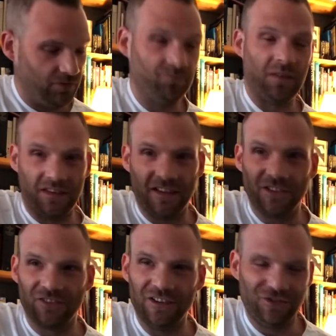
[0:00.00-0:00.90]
But
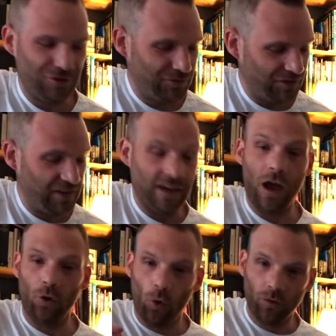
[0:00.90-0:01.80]
essentially tuned to C,
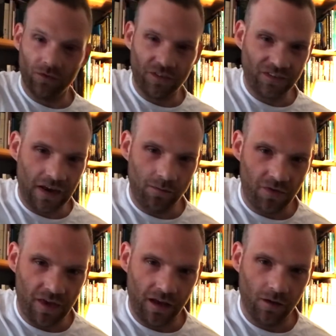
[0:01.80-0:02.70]
and all of the same
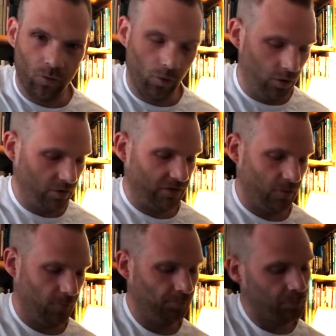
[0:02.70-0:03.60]
thing works.
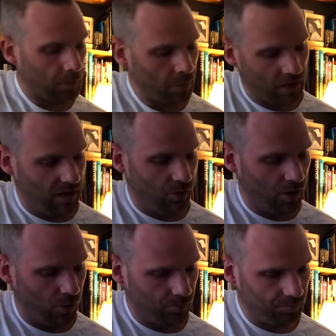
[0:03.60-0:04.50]
So here we
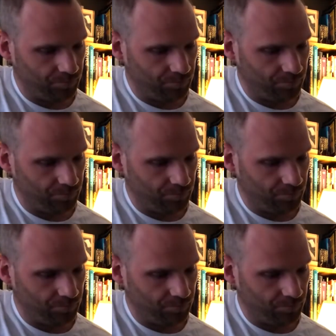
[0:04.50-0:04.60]
go.